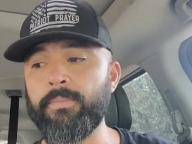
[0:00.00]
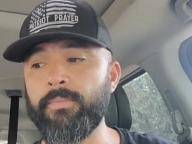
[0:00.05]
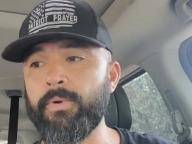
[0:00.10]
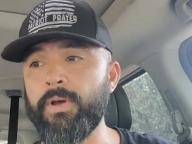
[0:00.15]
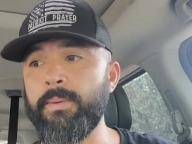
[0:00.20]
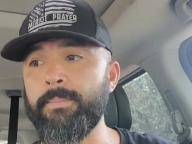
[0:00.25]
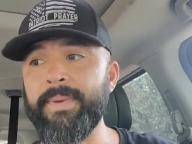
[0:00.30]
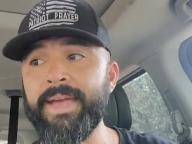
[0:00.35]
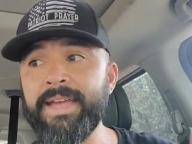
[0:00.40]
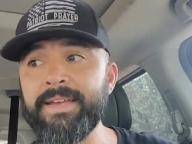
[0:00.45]

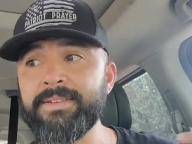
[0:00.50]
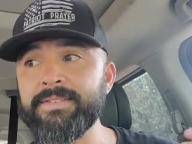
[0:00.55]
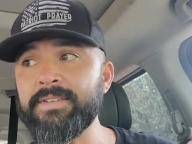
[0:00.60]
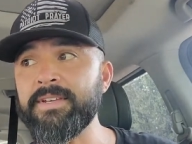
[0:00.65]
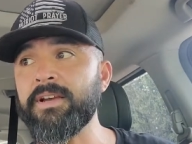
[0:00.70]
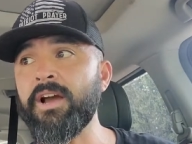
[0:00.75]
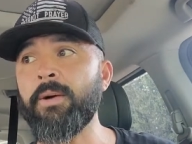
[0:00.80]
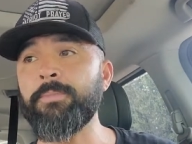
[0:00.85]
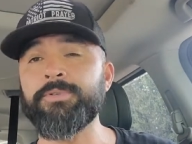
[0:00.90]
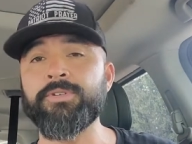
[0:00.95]

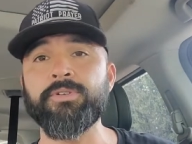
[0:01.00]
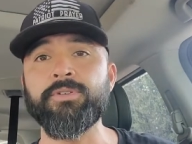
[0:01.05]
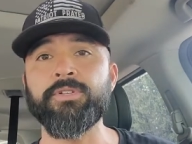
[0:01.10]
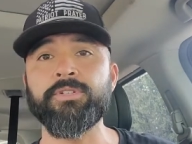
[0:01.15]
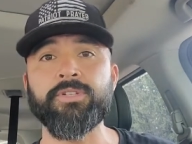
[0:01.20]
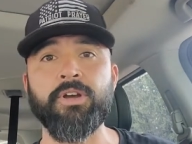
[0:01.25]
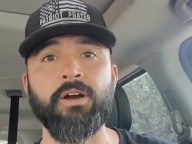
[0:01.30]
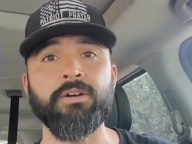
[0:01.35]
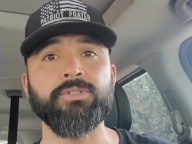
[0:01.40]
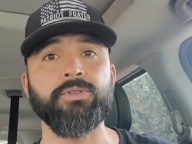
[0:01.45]
amazing opportunity to
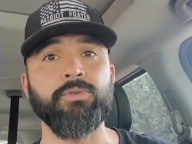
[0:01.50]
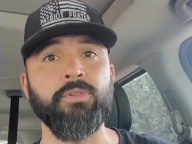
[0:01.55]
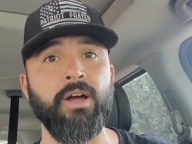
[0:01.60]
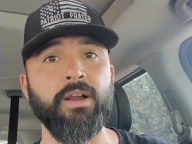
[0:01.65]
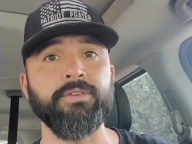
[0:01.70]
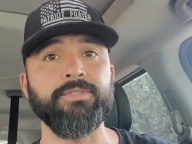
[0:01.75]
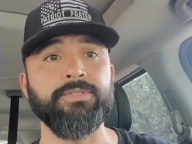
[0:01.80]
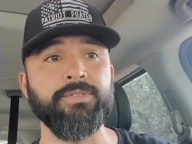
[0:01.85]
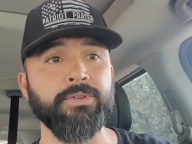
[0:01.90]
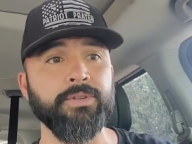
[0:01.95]
talk to a lot
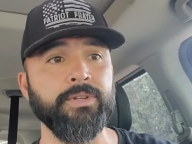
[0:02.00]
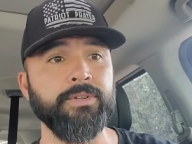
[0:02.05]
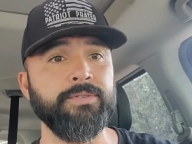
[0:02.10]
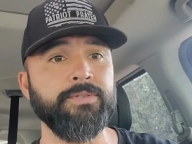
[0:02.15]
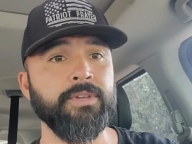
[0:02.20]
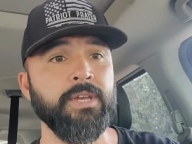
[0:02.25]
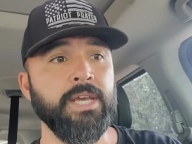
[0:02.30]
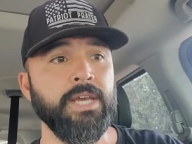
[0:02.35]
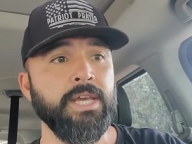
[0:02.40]
of students.